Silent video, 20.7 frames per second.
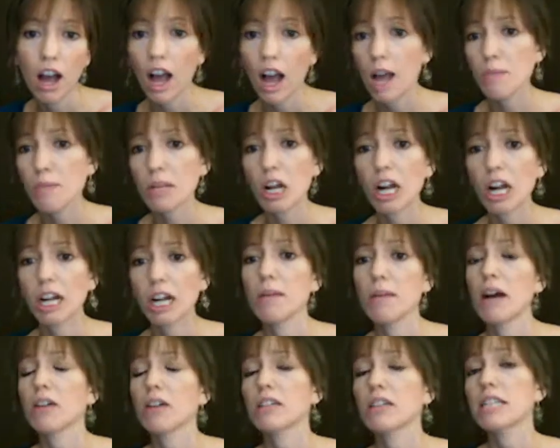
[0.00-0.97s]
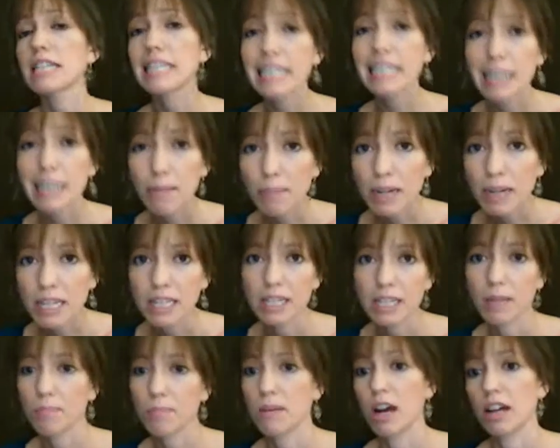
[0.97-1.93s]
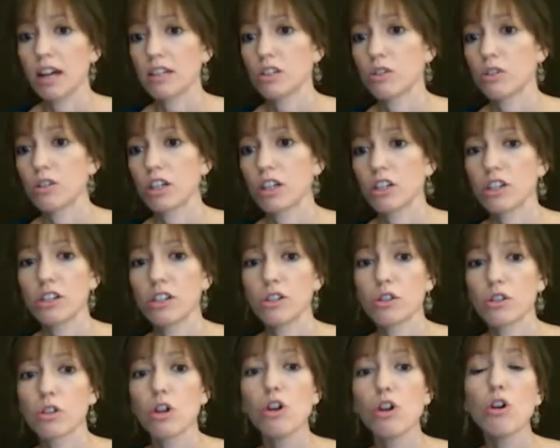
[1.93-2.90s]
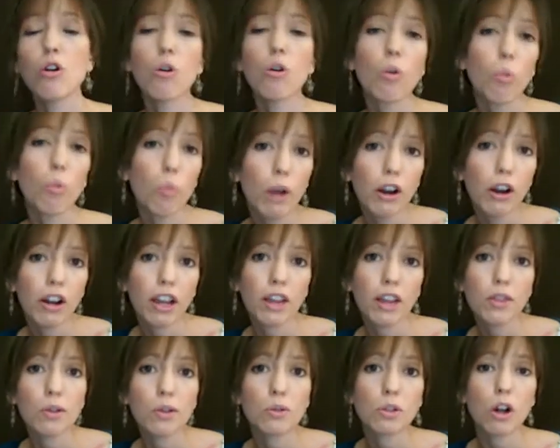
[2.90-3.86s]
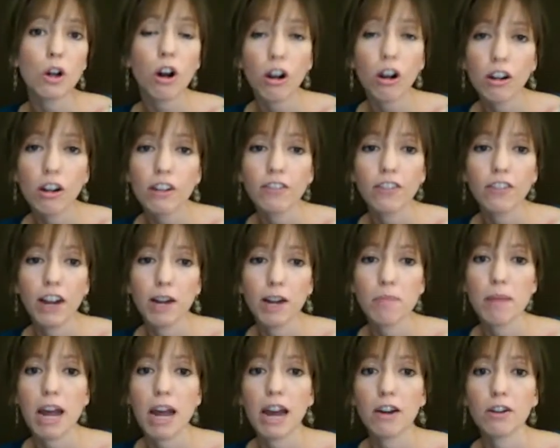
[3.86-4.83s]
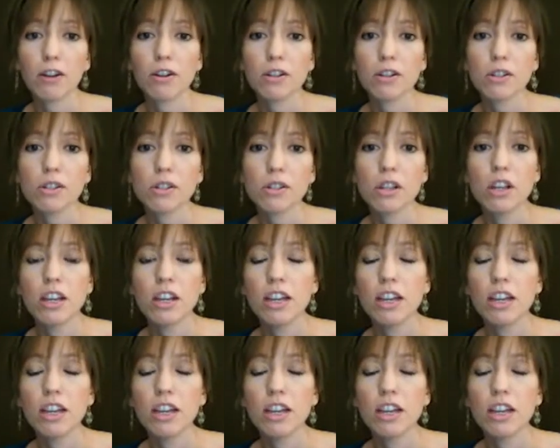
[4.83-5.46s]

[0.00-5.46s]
I'm talking about step-by-step knot instructions, where to get those hard-to-find patterns,